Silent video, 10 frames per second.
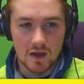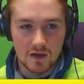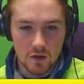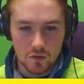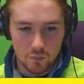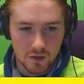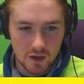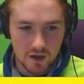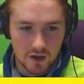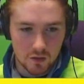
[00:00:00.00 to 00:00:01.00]
Okay, All we
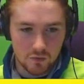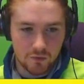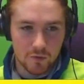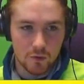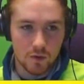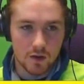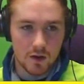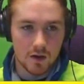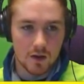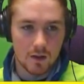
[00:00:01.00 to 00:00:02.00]
gotta go oh,
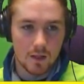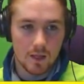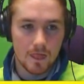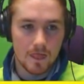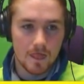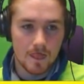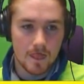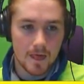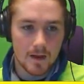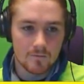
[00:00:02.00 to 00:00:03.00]
through. Rex, how did you get
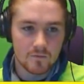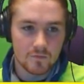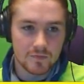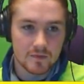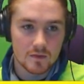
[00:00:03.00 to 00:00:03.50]
arrested again?